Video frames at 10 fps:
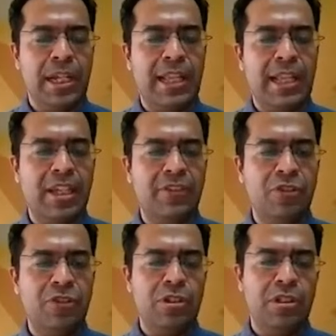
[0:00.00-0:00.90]
And
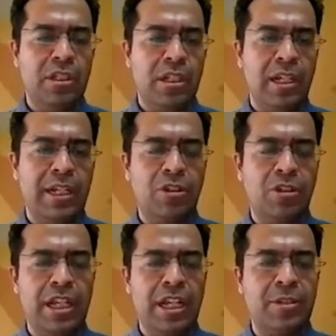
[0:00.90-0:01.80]
therefore, later
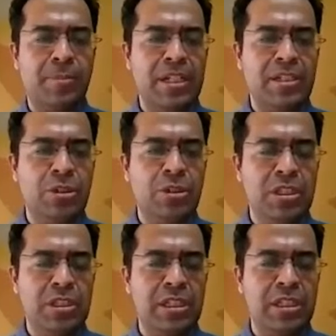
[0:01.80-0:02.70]
on, the enterprise
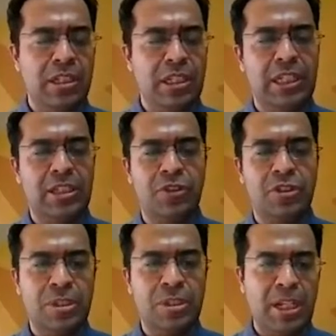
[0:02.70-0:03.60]
uses it either for
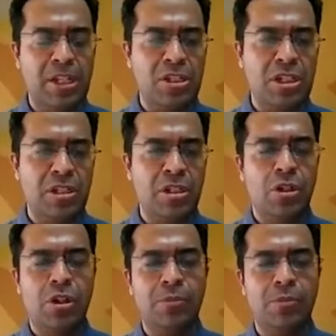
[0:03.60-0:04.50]
simulation
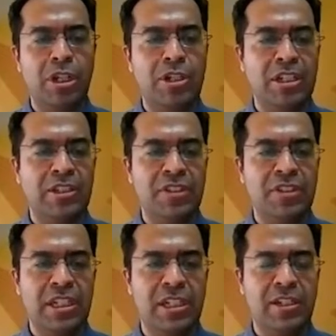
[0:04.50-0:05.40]
or monitoring the
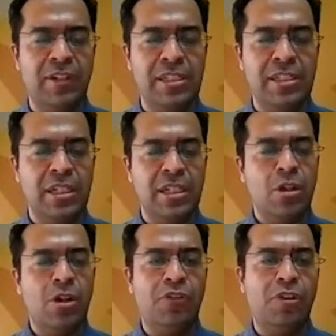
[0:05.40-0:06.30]
physical device
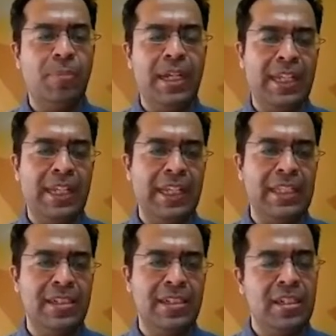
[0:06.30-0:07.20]
or for maintaining
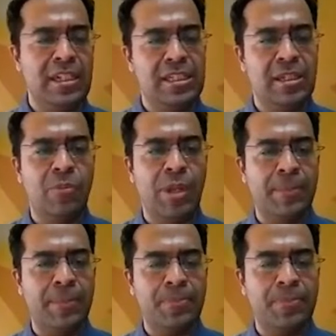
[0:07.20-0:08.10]
it in some way.
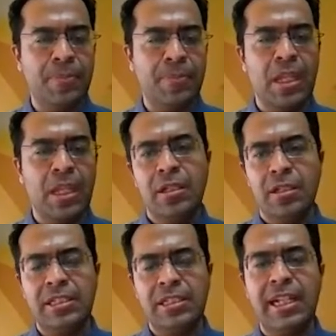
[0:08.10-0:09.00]

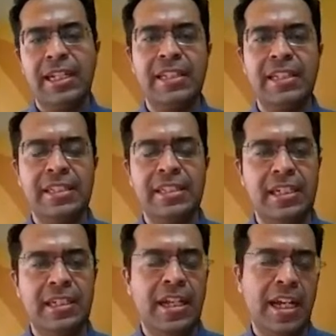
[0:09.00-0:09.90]
This idea, as I
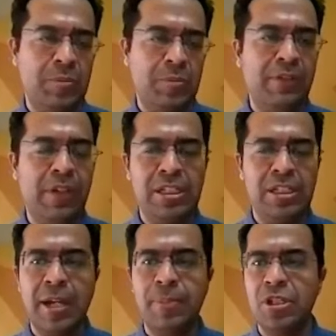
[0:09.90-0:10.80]
said, has been well
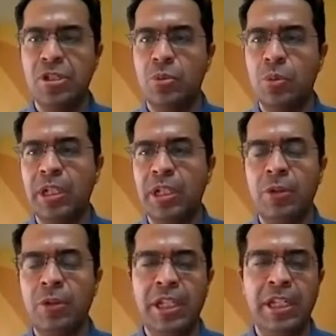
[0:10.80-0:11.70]
established with
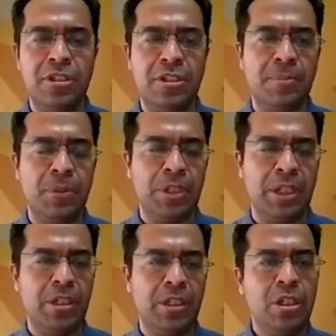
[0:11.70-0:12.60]
IoT and edge
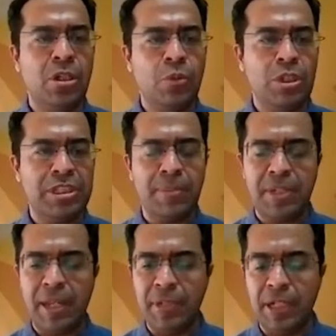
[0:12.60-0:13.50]
computing for some
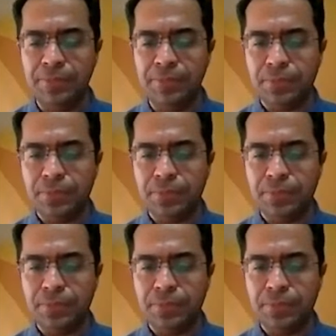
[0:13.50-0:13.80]
time now.